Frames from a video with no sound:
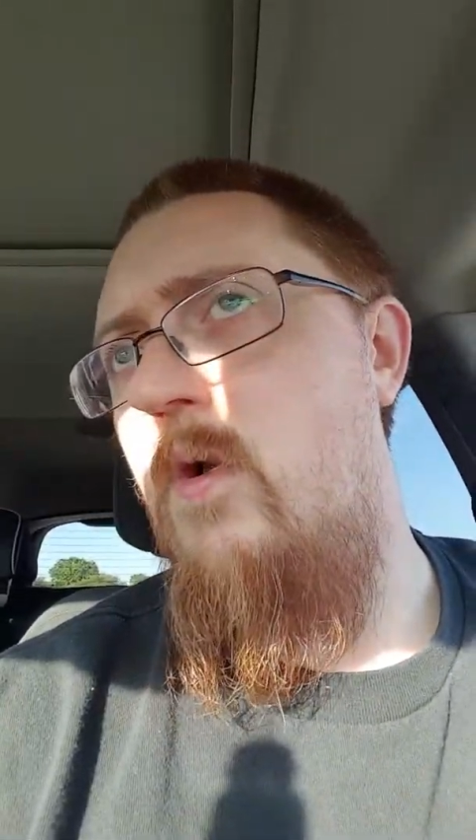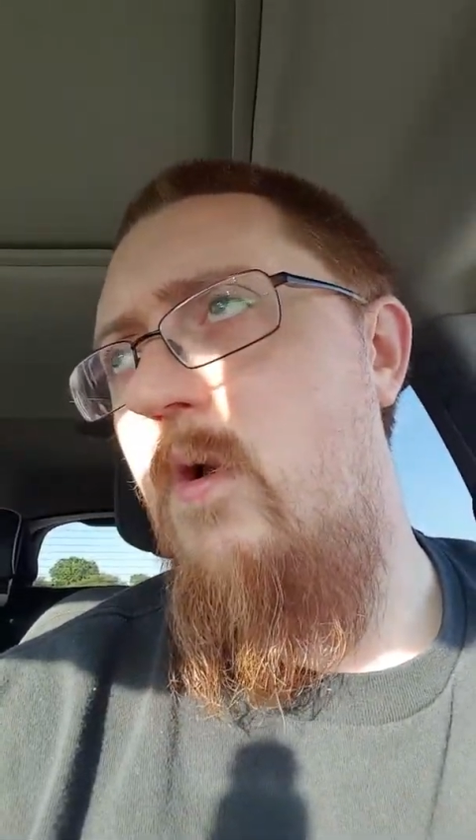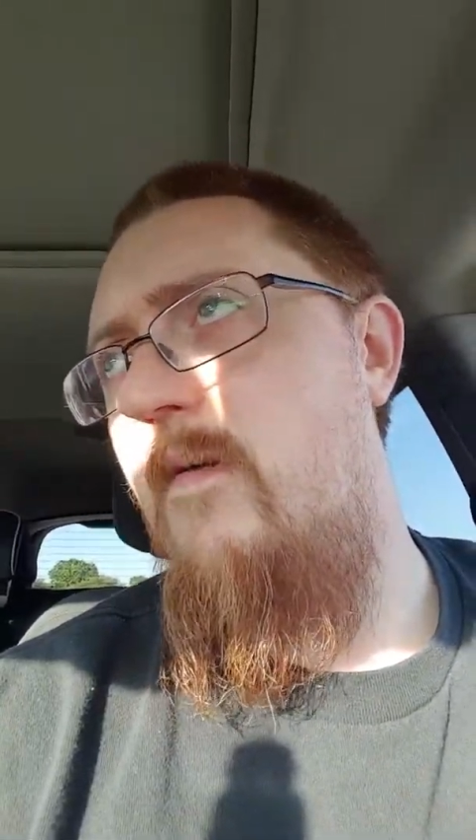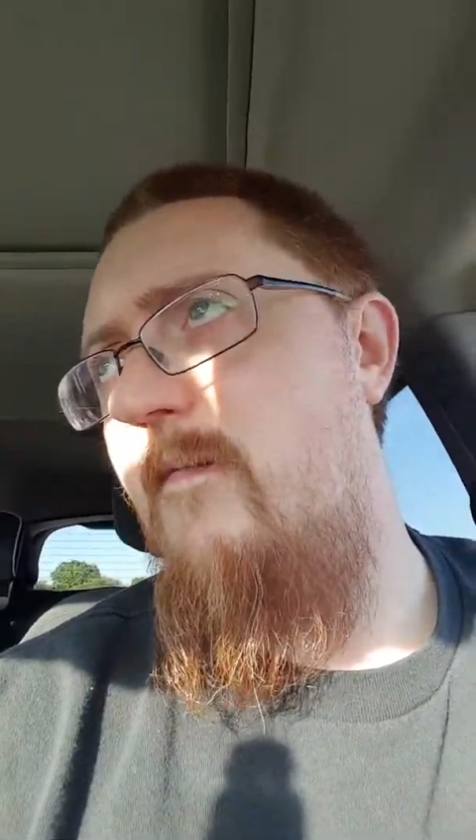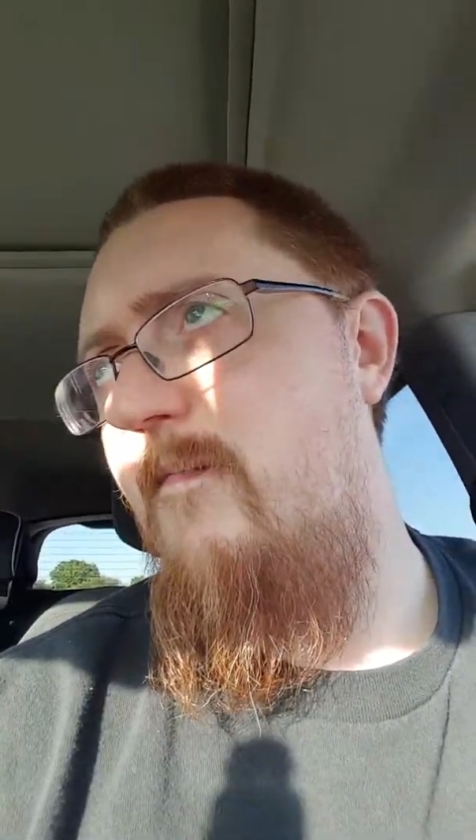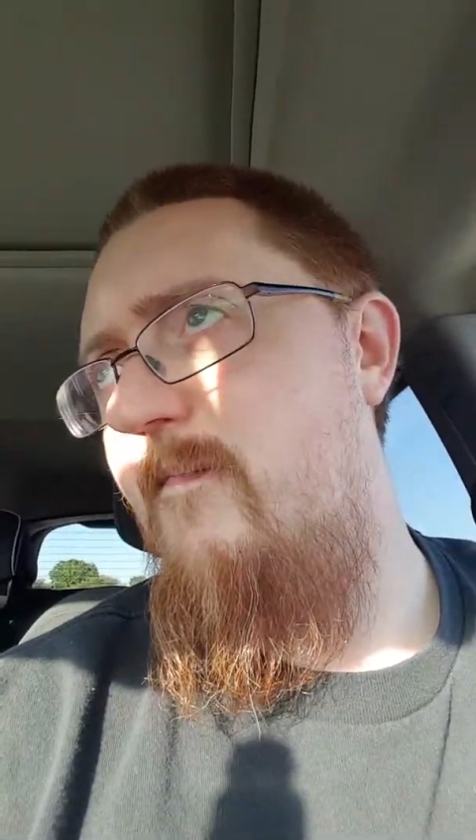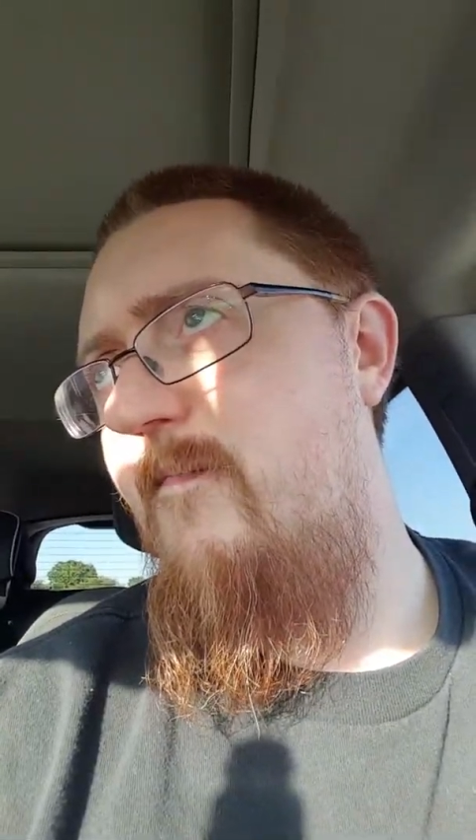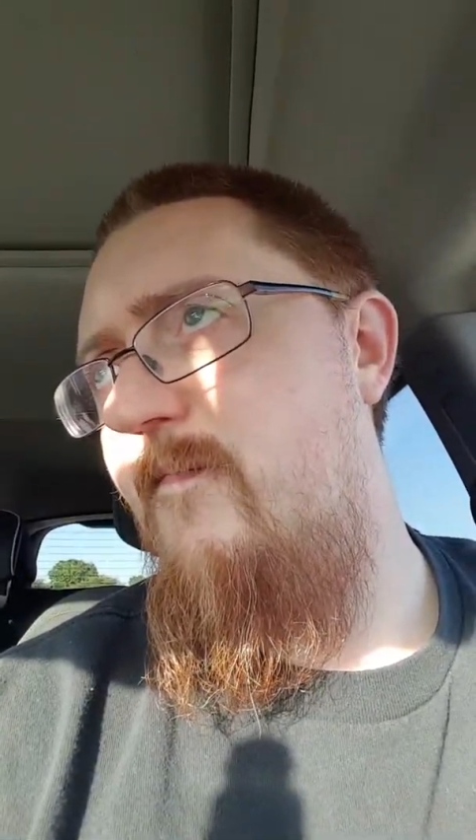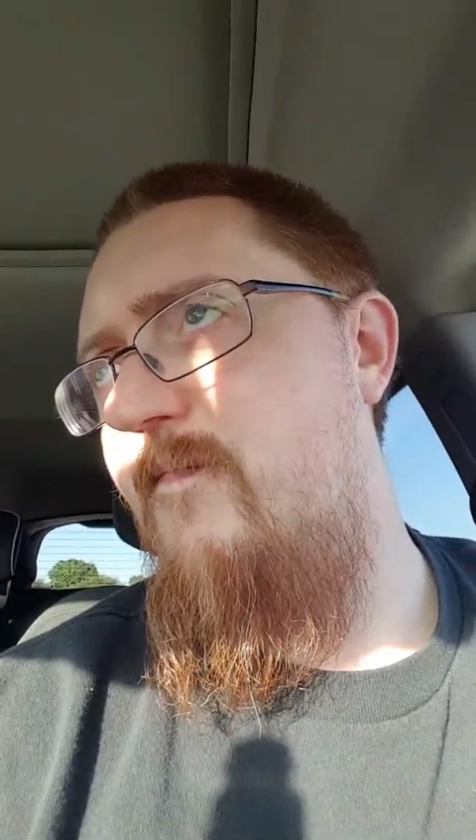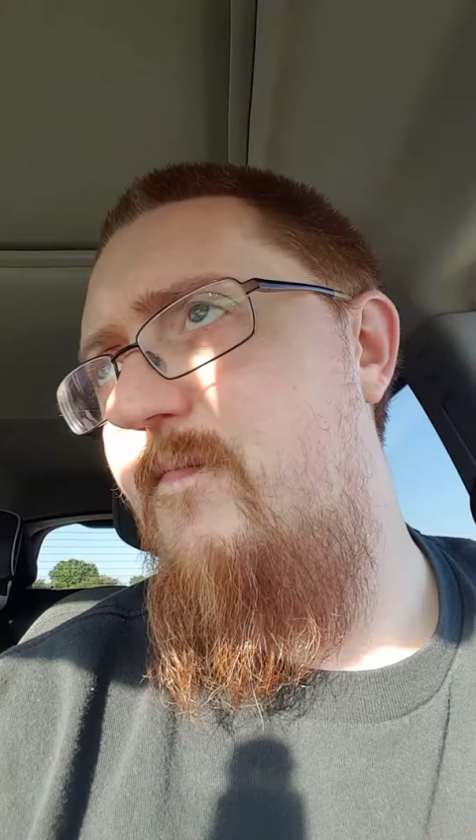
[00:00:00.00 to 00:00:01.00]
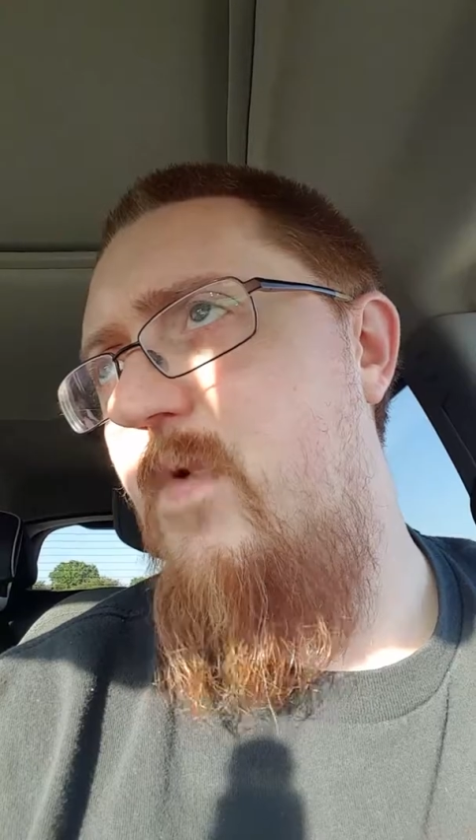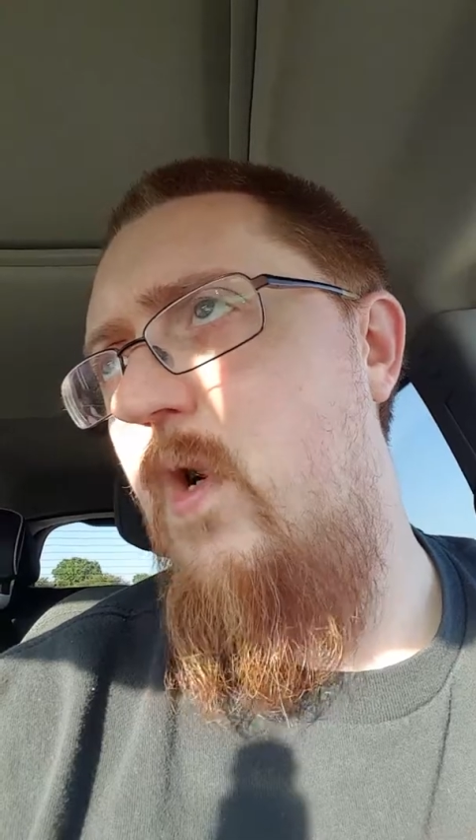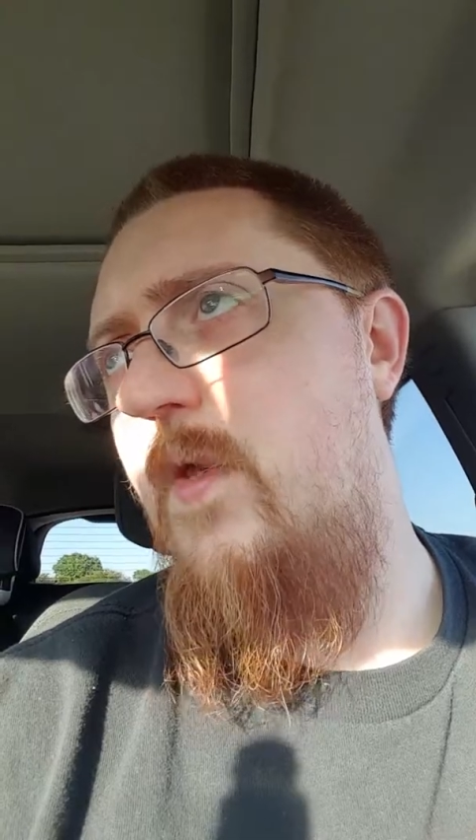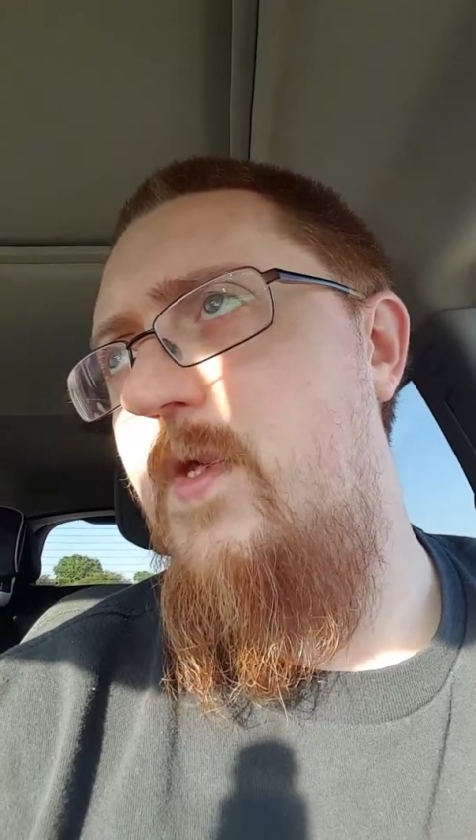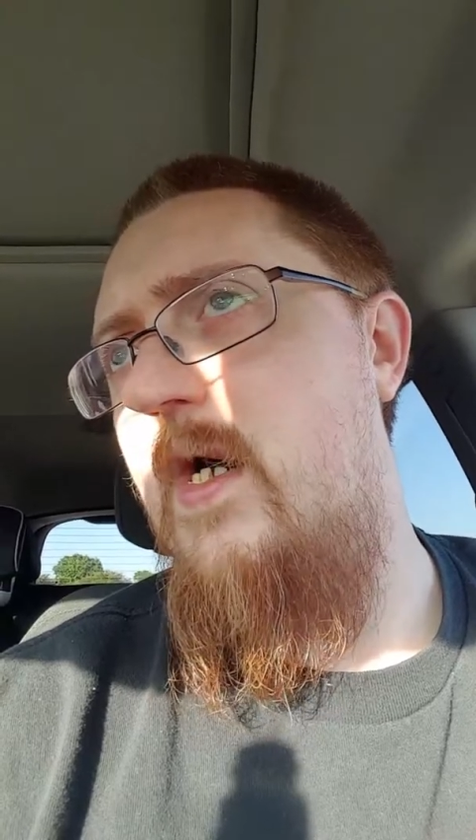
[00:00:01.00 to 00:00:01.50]
her
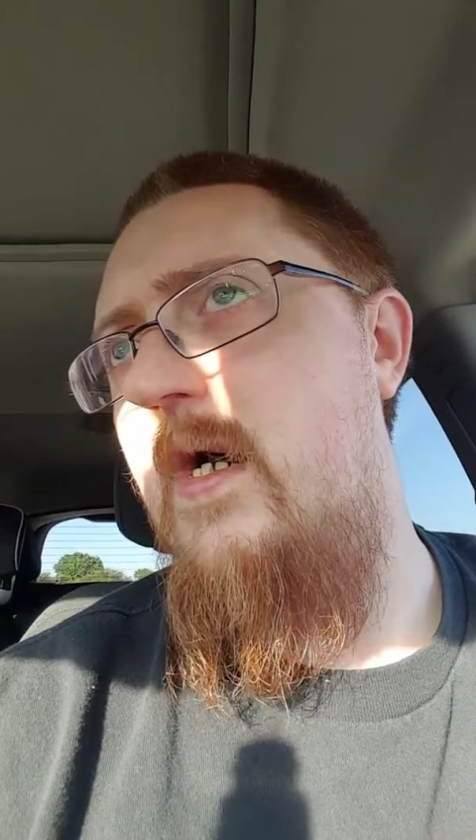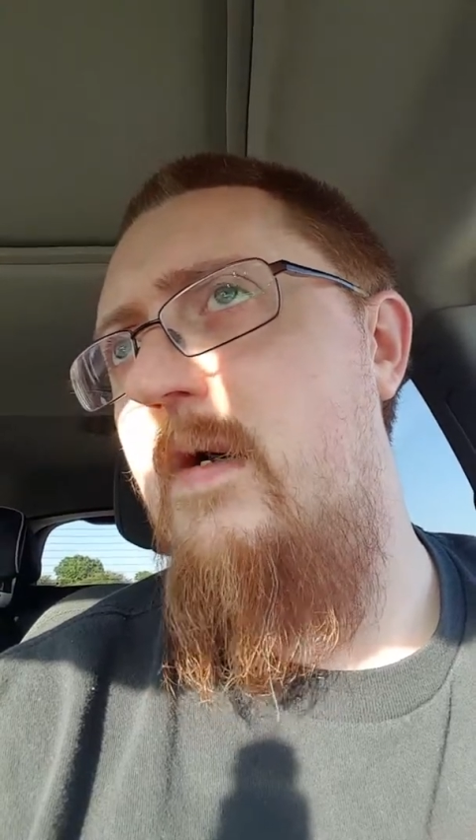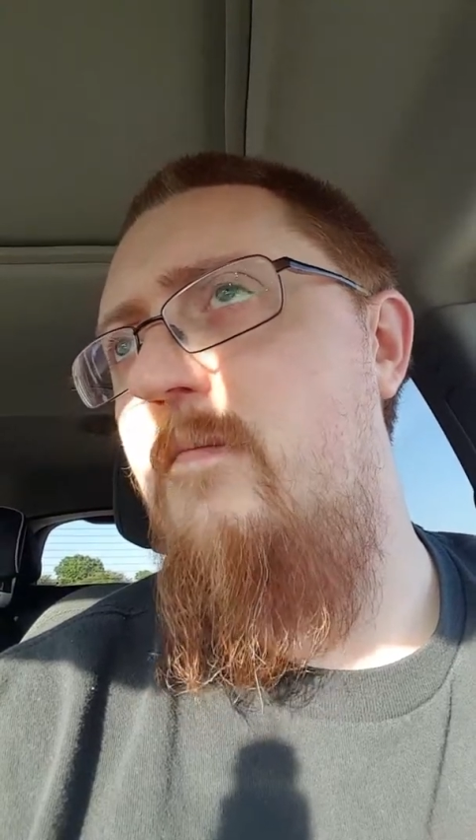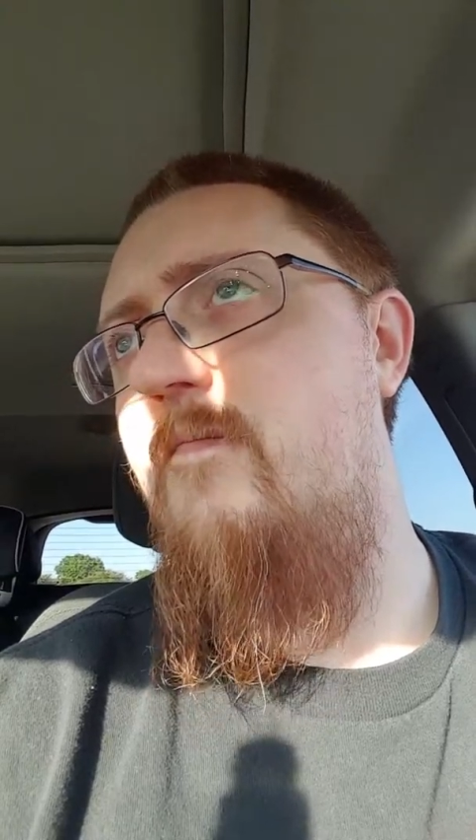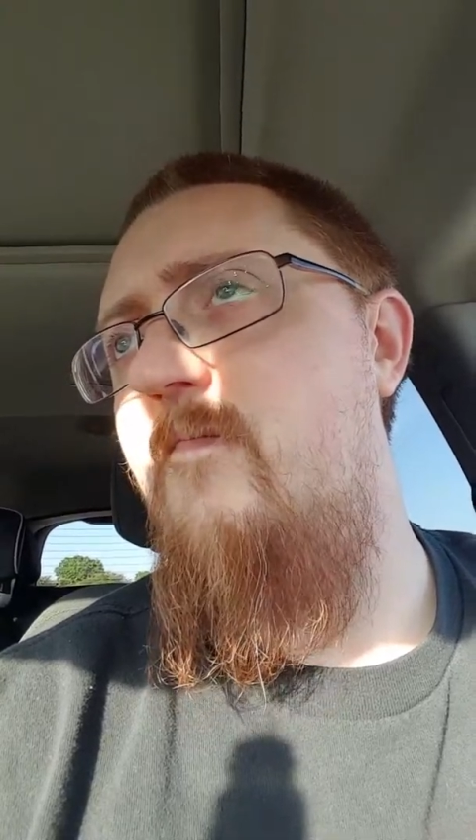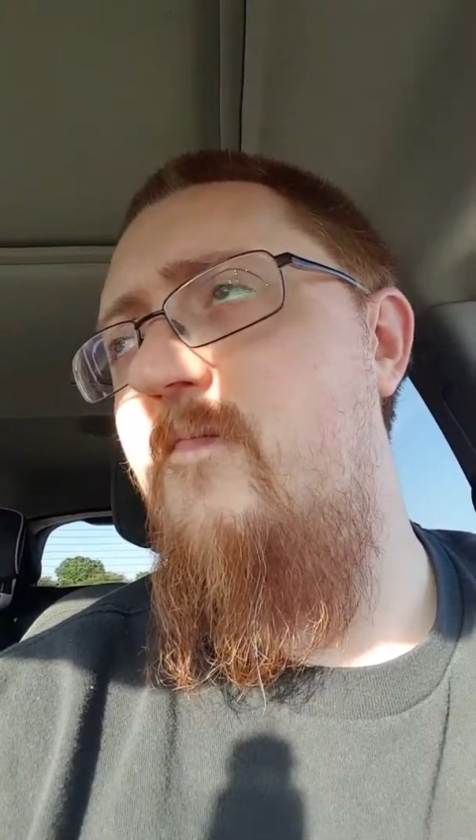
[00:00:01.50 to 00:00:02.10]
all the time.